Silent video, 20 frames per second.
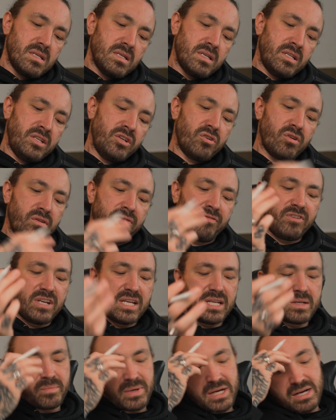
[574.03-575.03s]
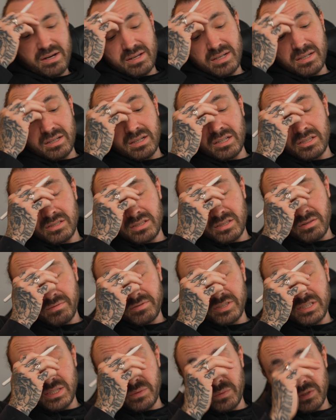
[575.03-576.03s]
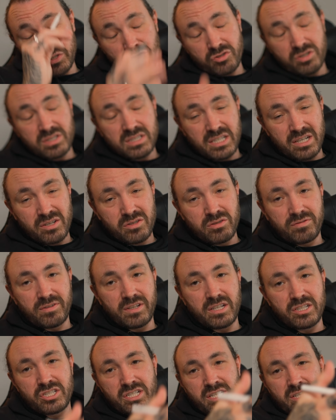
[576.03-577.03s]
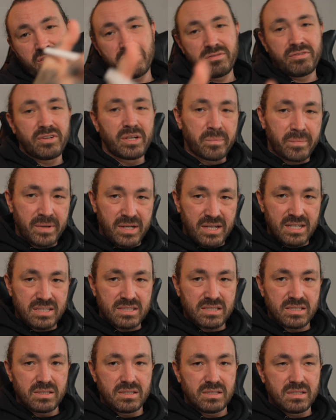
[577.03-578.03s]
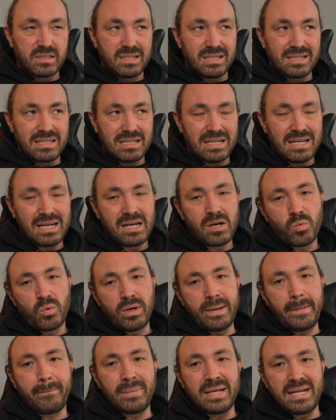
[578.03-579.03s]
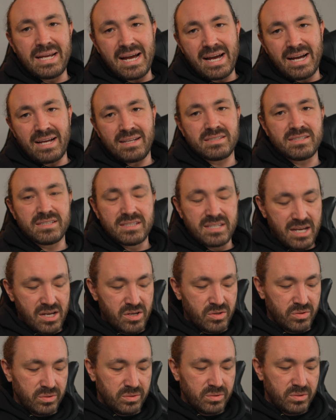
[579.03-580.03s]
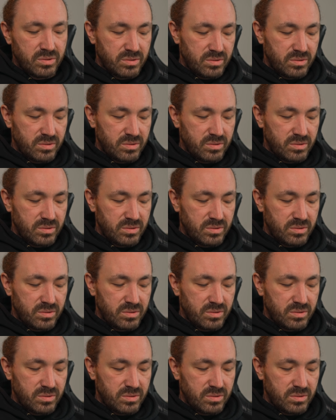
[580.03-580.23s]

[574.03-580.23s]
And you got to think about it, like, because obviously we're drawing tattoo flash here. You got to think about it as how will it be as a tattoo.